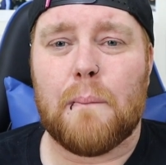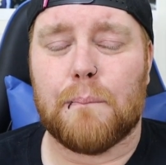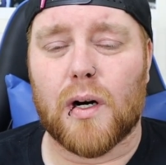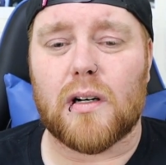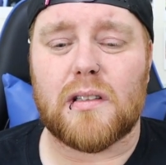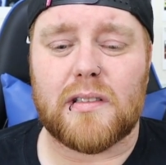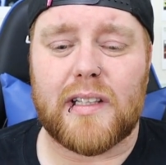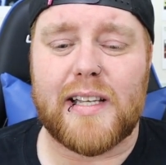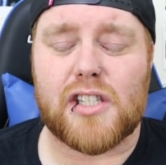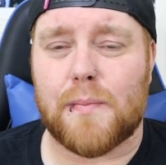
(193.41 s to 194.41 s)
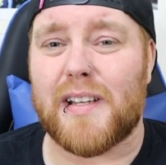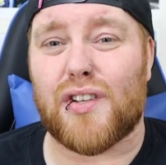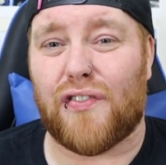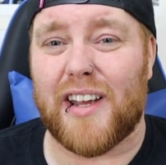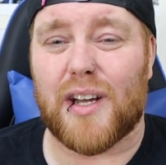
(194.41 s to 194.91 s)
but it's something
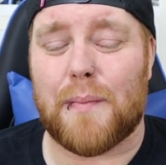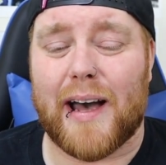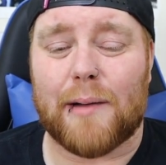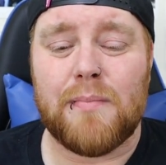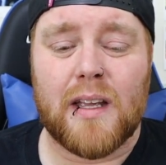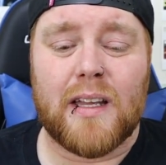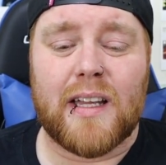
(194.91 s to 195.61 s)
to think about.